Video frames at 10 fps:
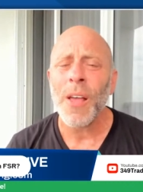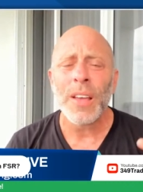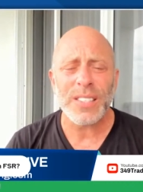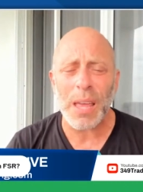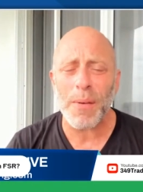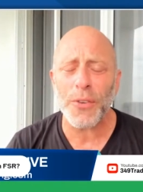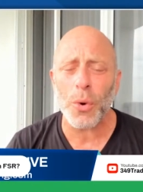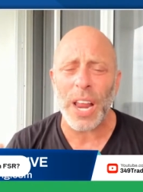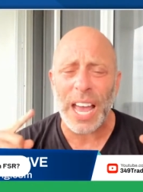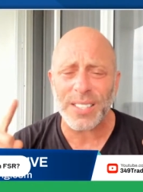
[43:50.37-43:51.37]
Same if you were
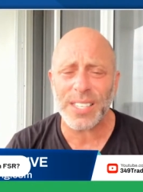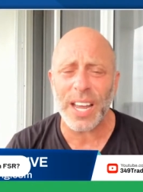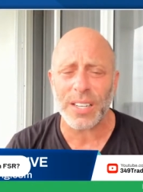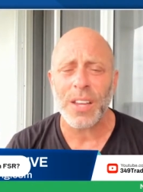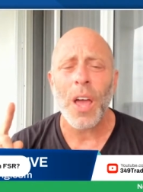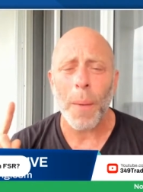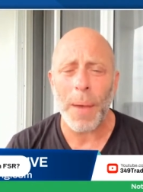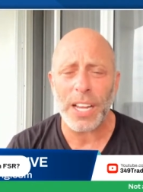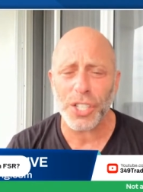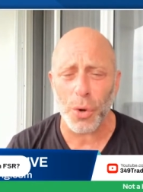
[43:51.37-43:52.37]
an STX.
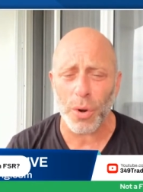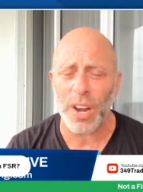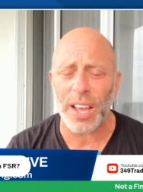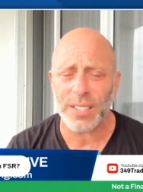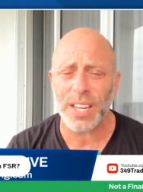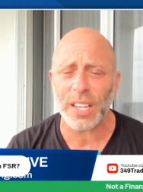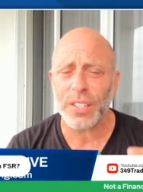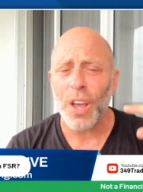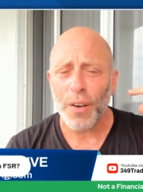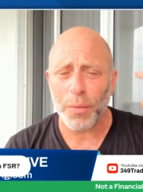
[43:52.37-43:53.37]
Imagine you were an STX
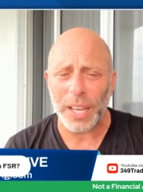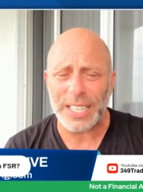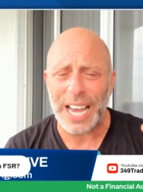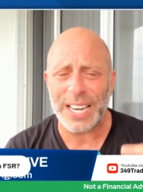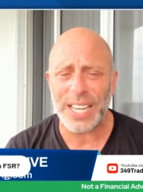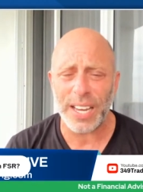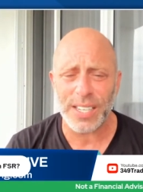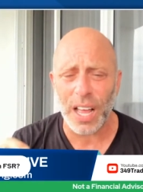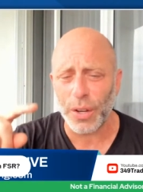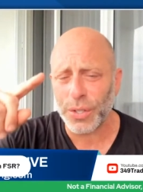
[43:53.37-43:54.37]
from like
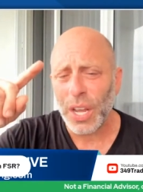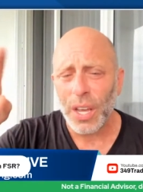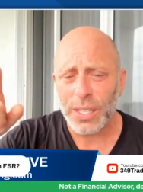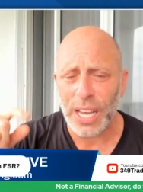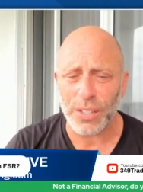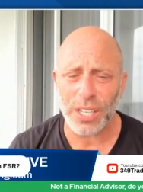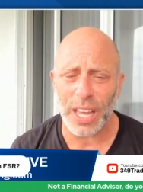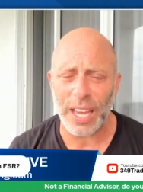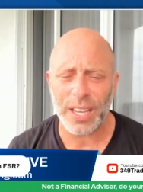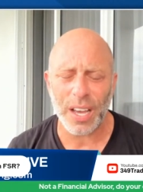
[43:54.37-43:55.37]
$98 down to
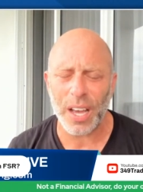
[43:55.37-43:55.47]
like,